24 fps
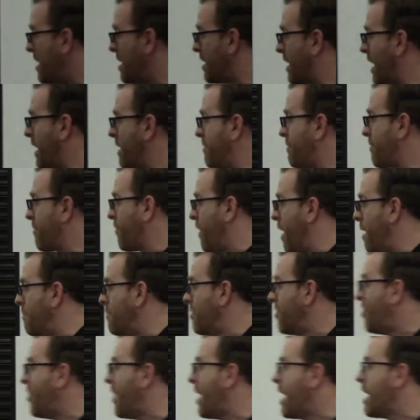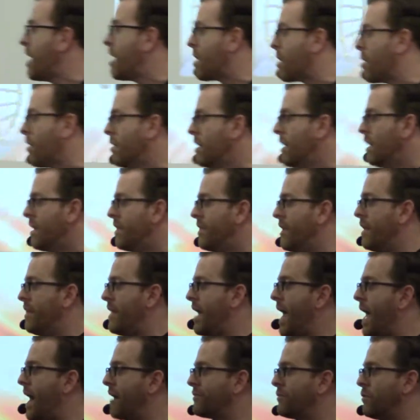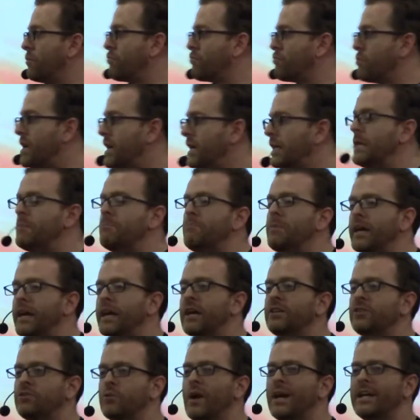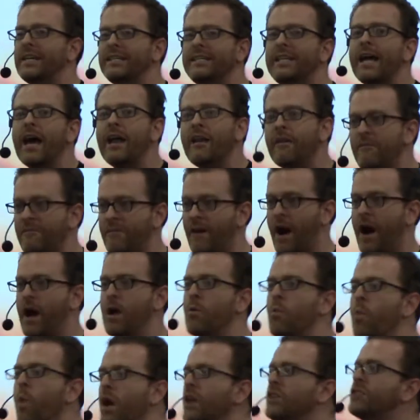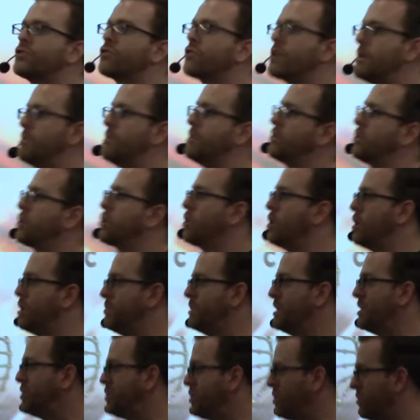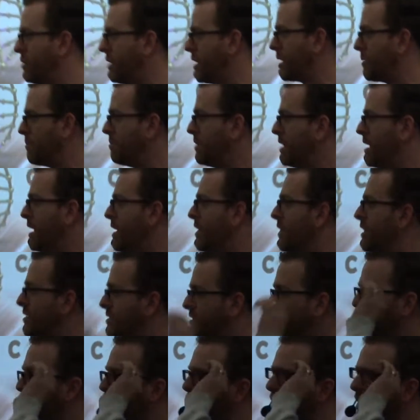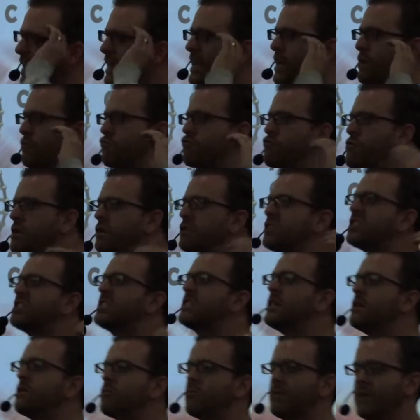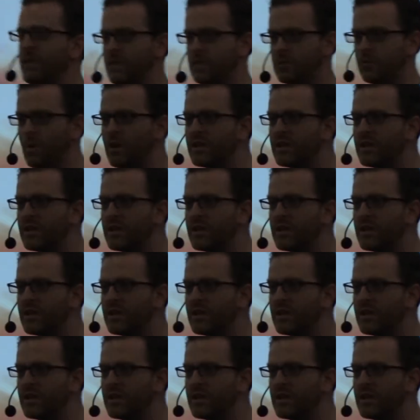Okay, from there, then they have to really begin to identify what treatment they're going to be doing. This is where they get real serious.